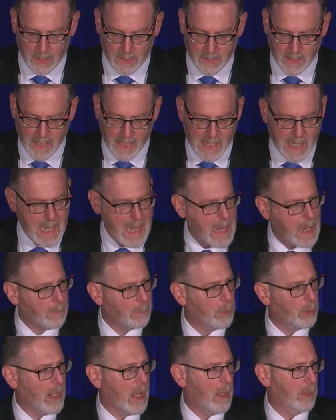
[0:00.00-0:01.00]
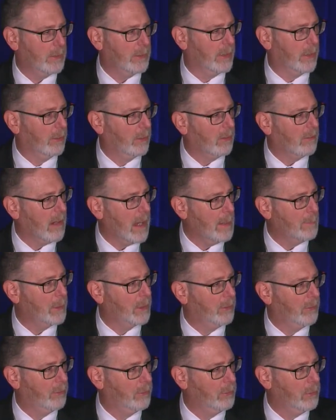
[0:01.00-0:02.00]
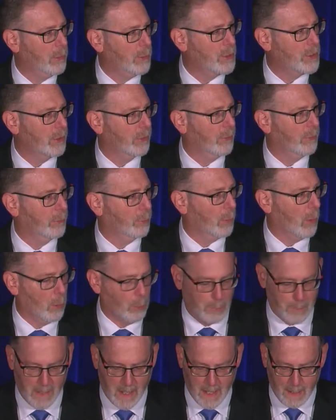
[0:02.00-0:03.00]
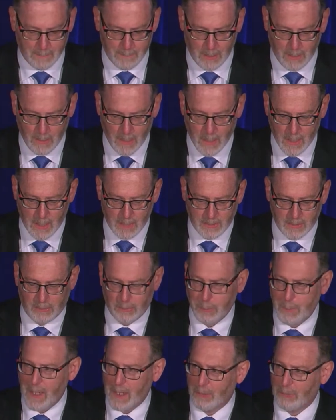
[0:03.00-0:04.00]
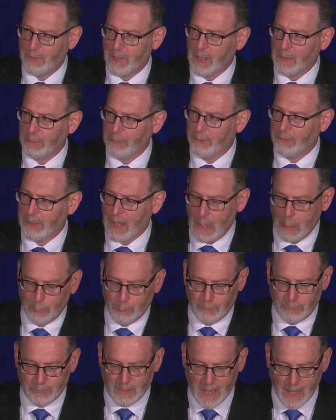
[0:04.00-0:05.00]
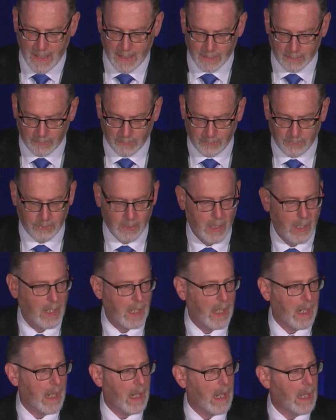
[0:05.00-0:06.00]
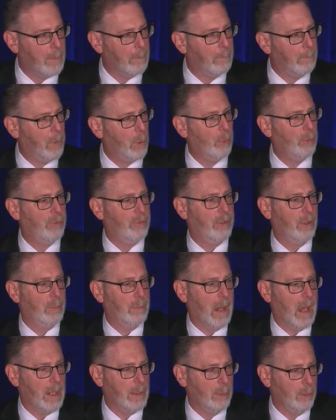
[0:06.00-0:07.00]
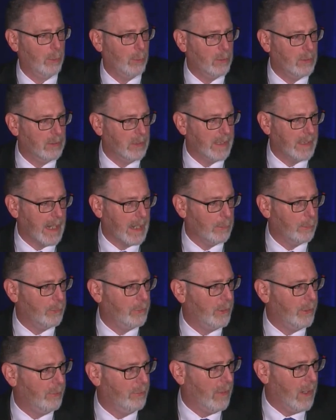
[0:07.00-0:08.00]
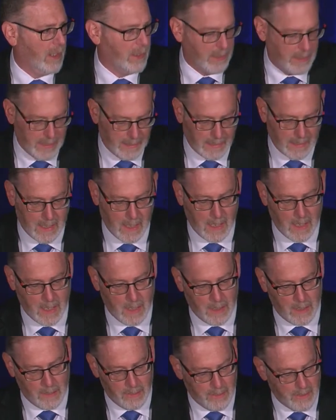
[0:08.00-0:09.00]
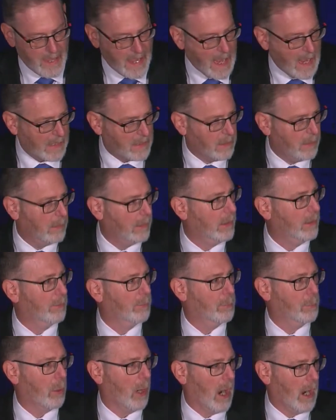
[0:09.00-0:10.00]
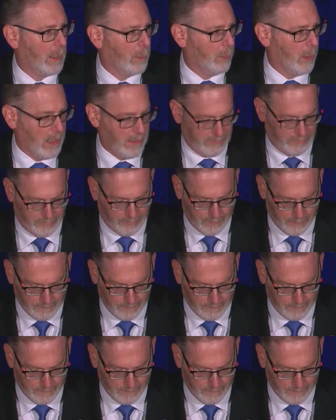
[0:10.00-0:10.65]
They hammered out a climate solutions roadmap that's based on sound science and boosted by new clean energy funding. That is progress.